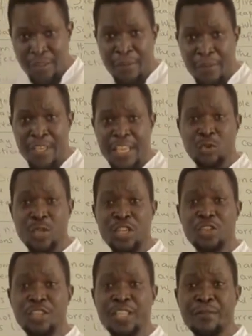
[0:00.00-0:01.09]
it will
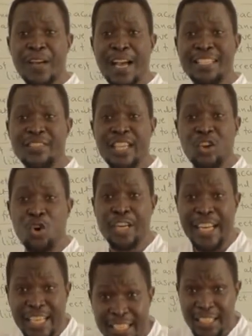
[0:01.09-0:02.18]
not give us the
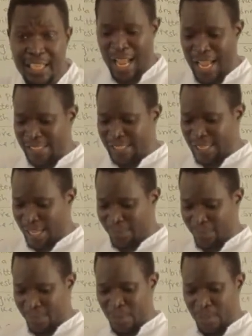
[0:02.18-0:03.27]
correct answer
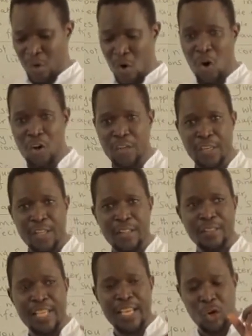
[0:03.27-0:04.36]
or
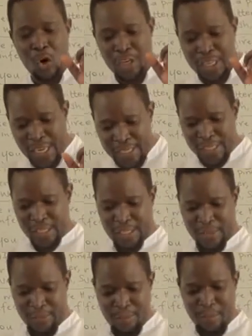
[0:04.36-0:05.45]
the
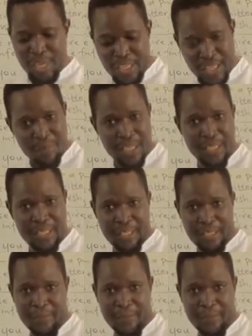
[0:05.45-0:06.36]
correct measurement,